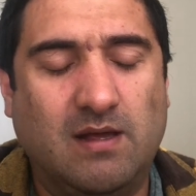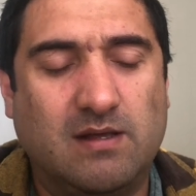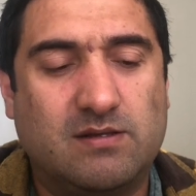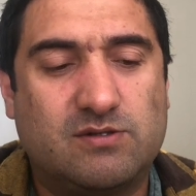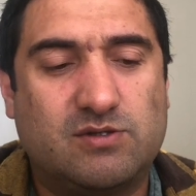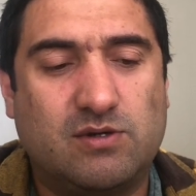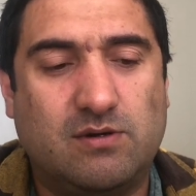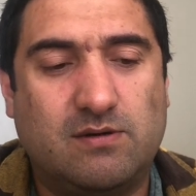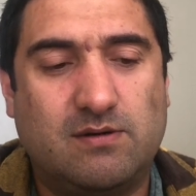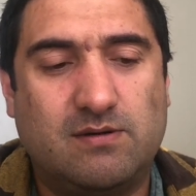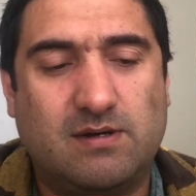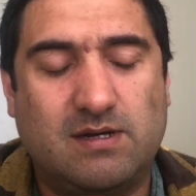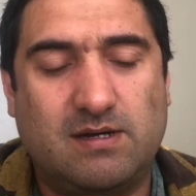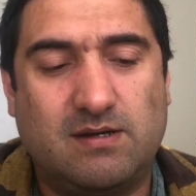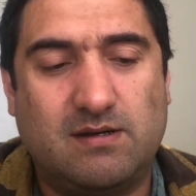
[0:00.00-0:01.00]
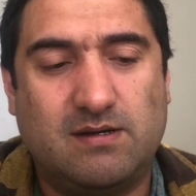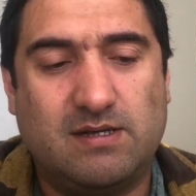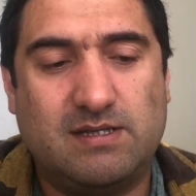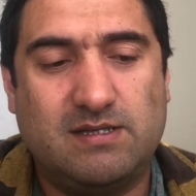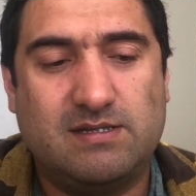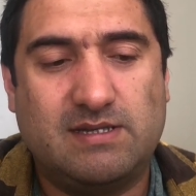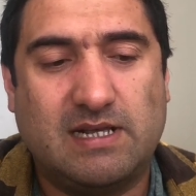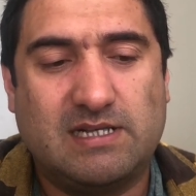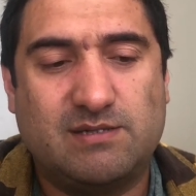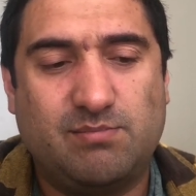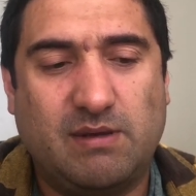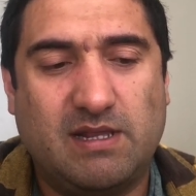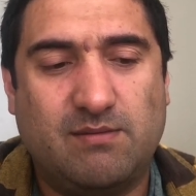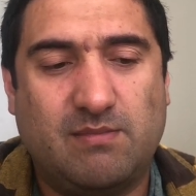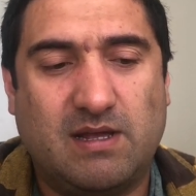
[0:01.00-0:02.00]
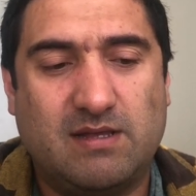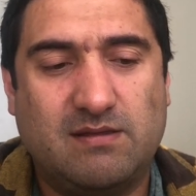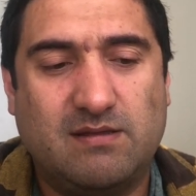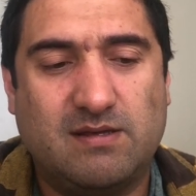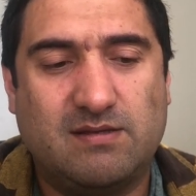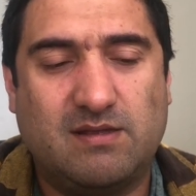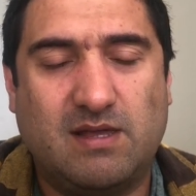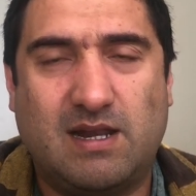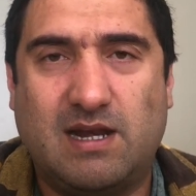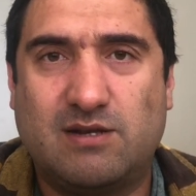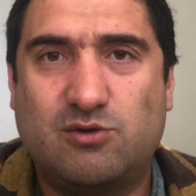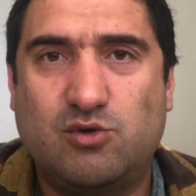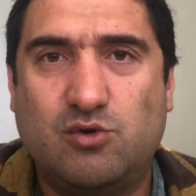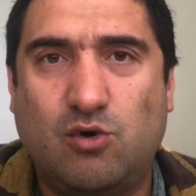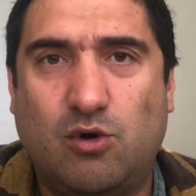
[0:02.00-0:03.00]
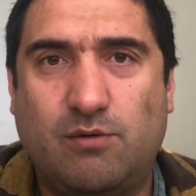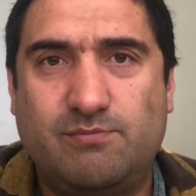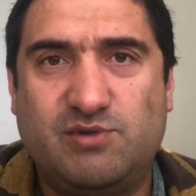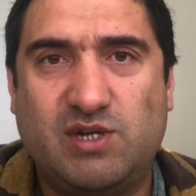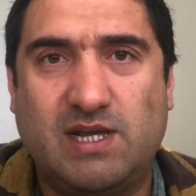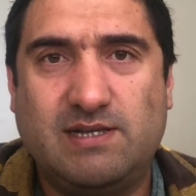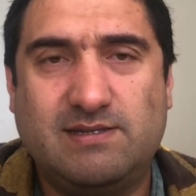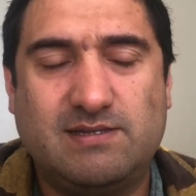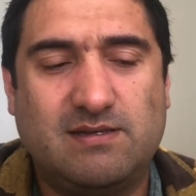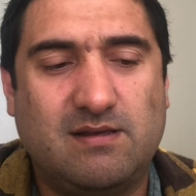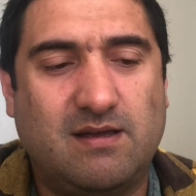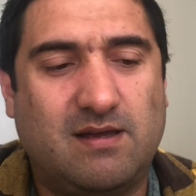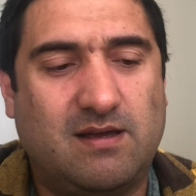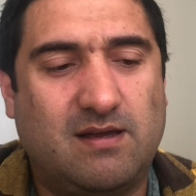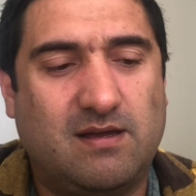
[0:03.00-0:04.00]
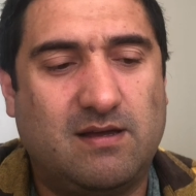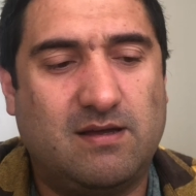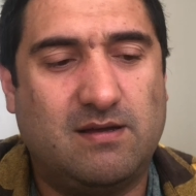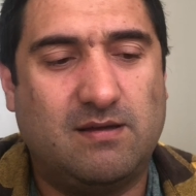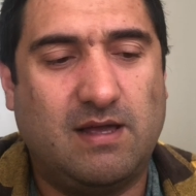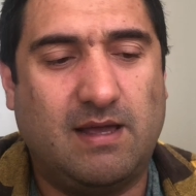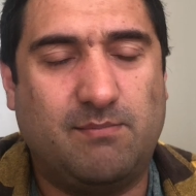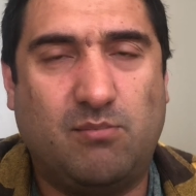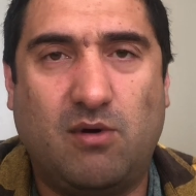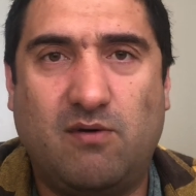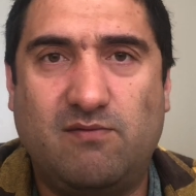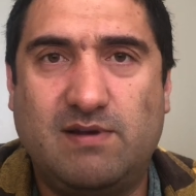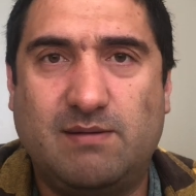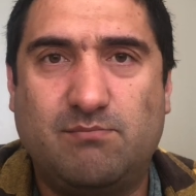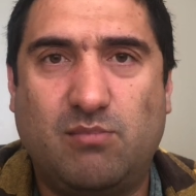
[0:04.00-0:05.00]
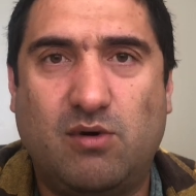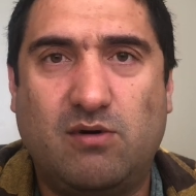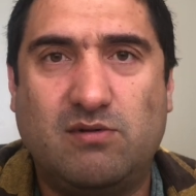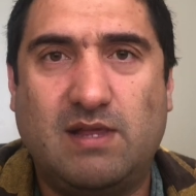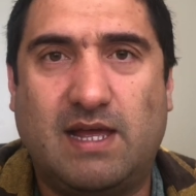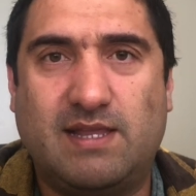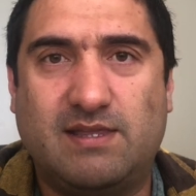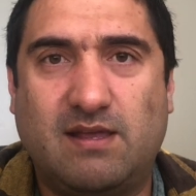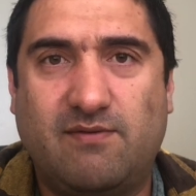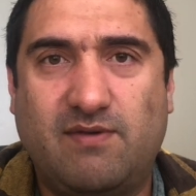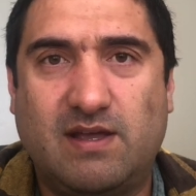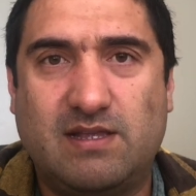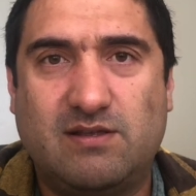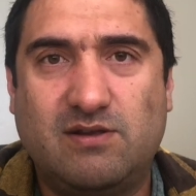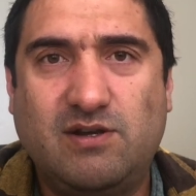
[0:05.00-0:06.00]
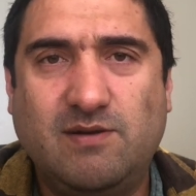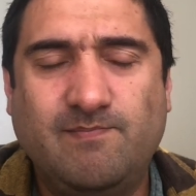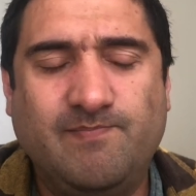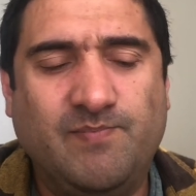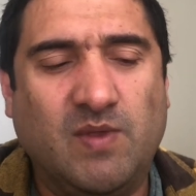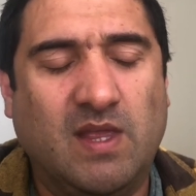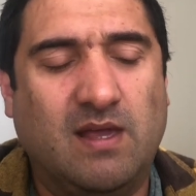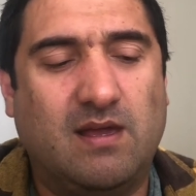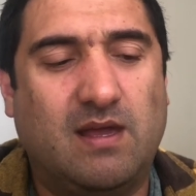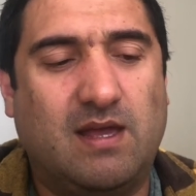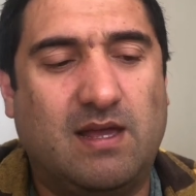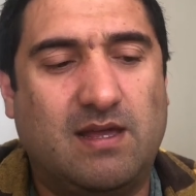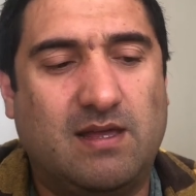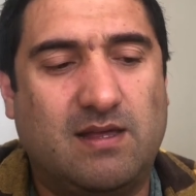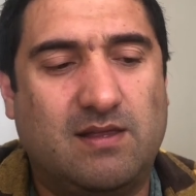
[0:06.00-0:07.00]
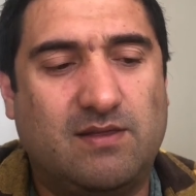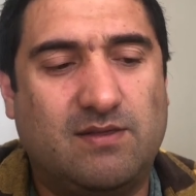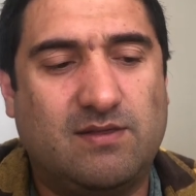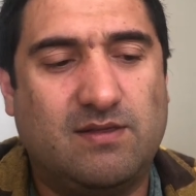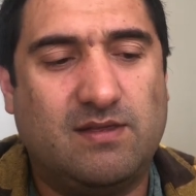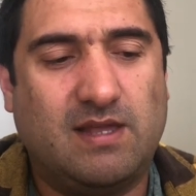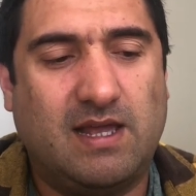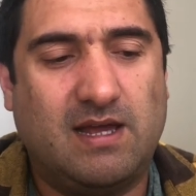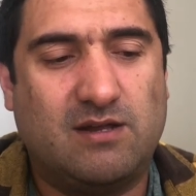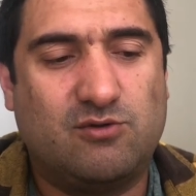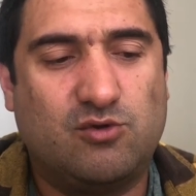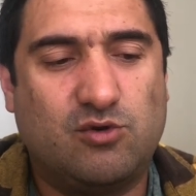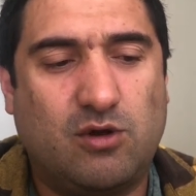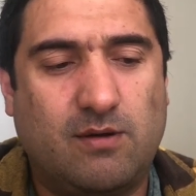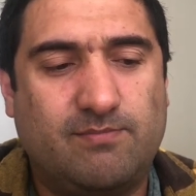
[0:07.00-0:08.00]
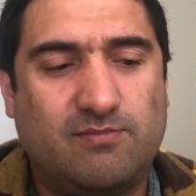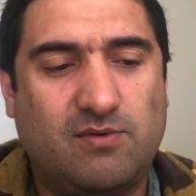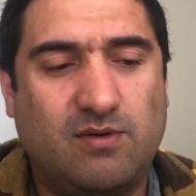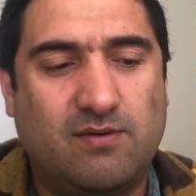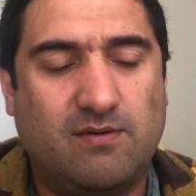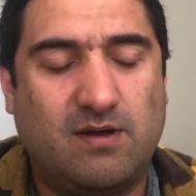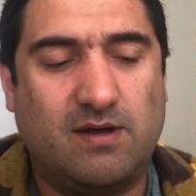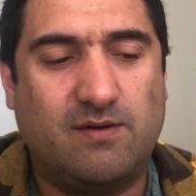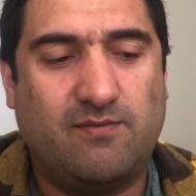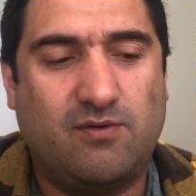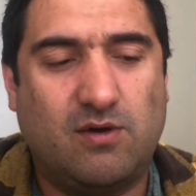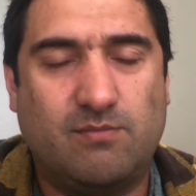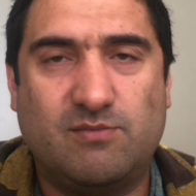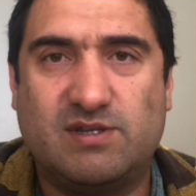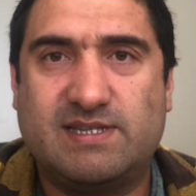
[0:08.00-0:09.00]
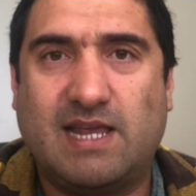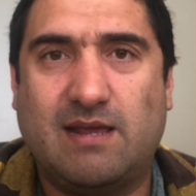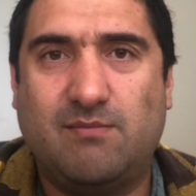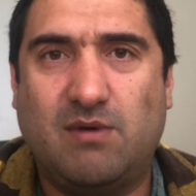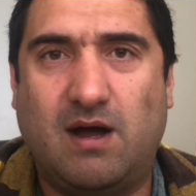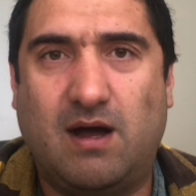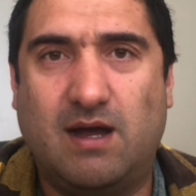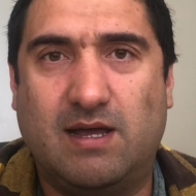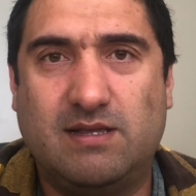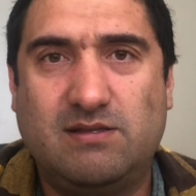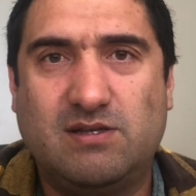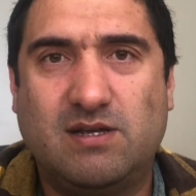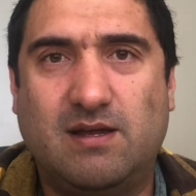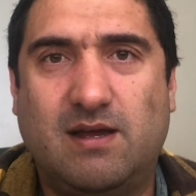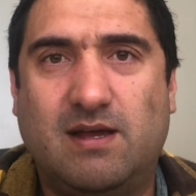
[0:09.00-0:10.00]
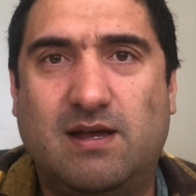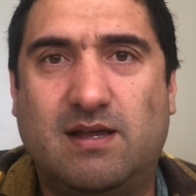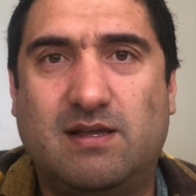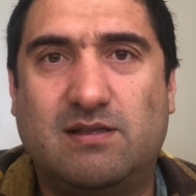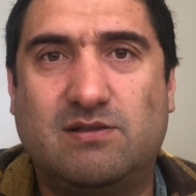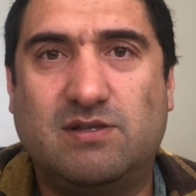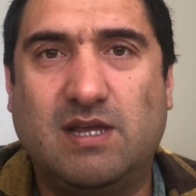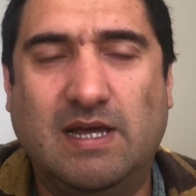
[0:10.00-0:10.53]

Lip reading: So in this experiment there are two objects, a bowling ball and a feather, and they are dropped from the same height, and